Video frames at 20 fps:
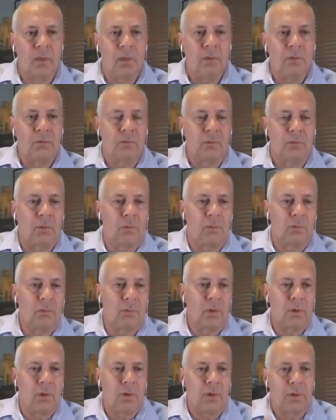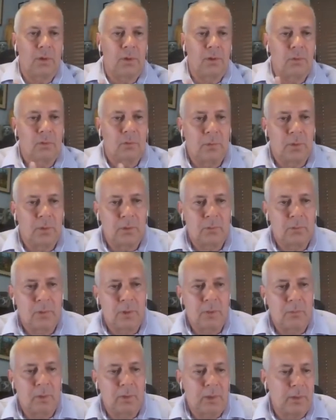So
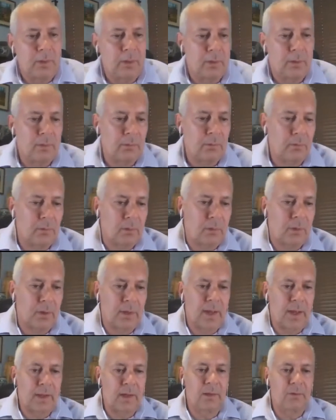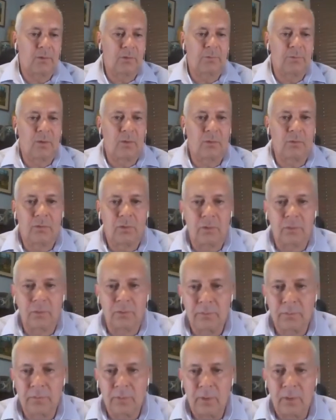2021, what are our catalysts for this
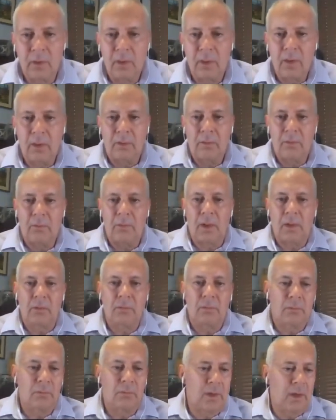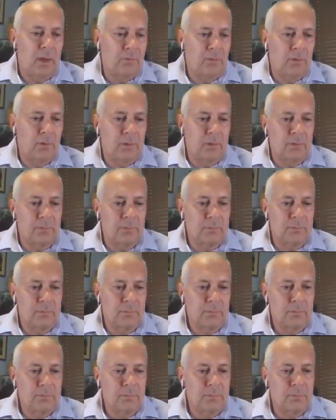year? Well, we have a
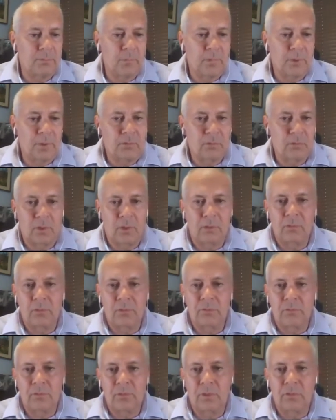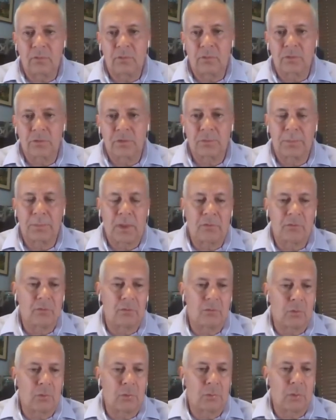extensive resource expansion
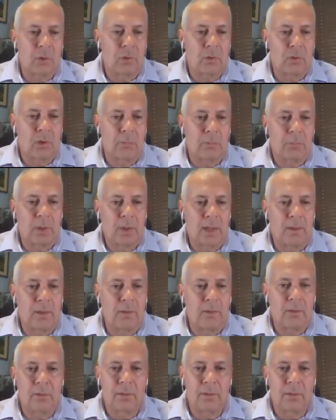drill program planned.